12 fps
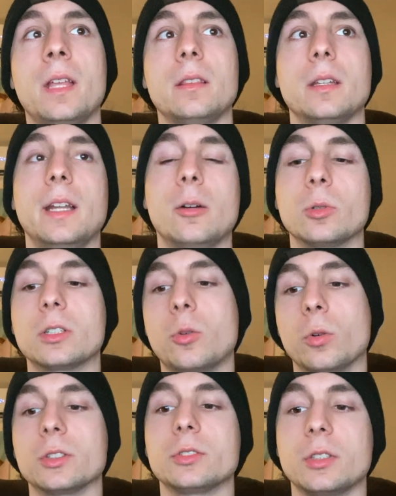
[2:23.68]
The network
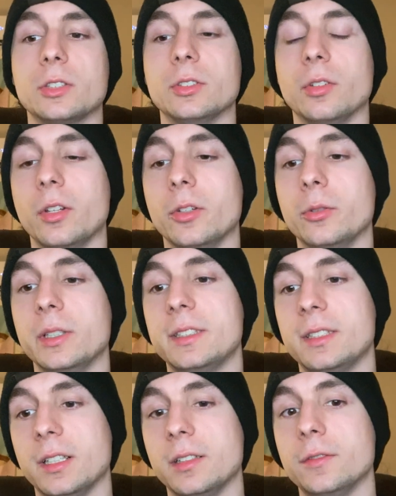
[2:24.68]
core structure, though,
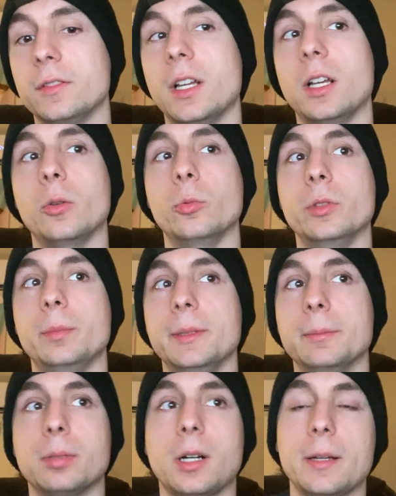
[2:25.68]
itself would be
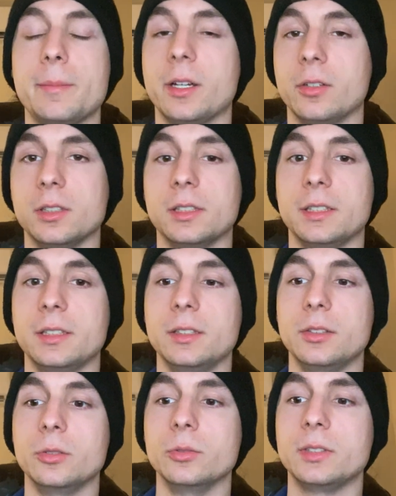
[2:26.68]
primarily
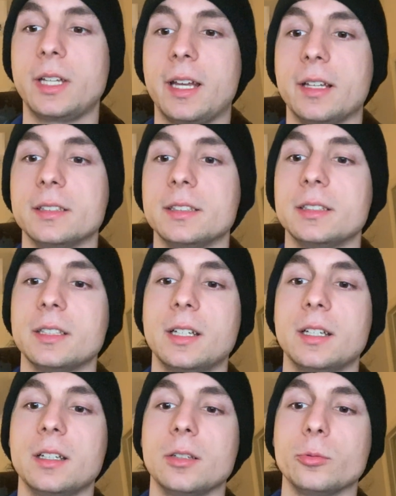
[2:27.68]
used as
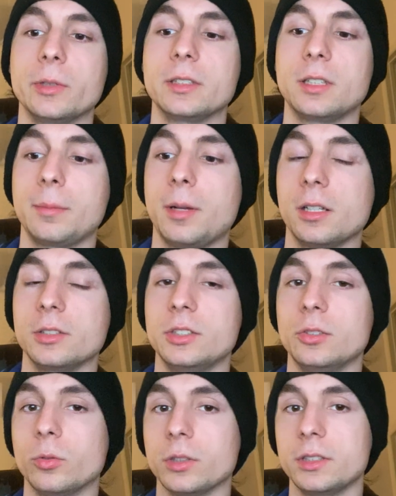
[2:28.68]
ring topology
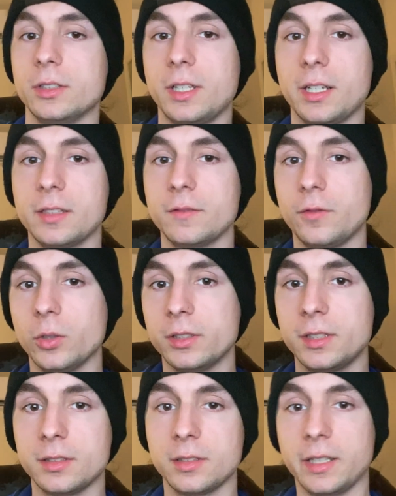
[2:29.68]
in order to get it fully
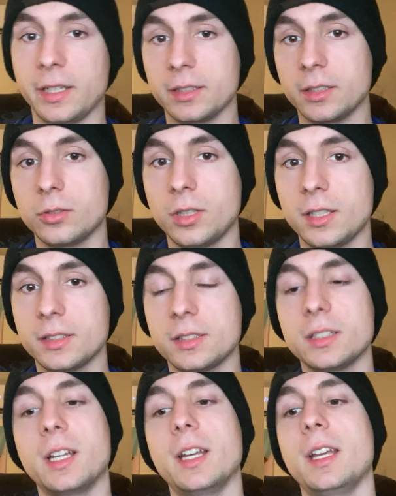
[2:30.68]
connected across
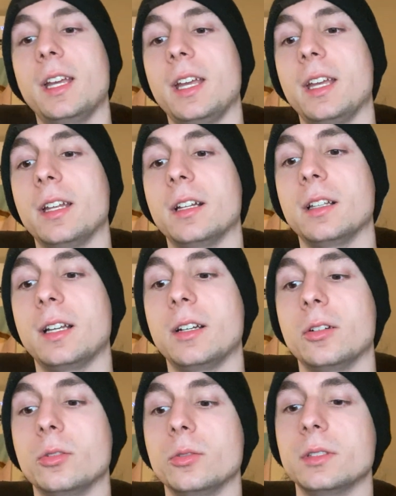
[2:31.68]
and
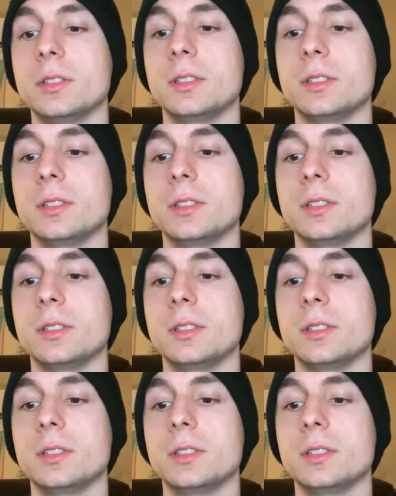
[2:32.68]
allow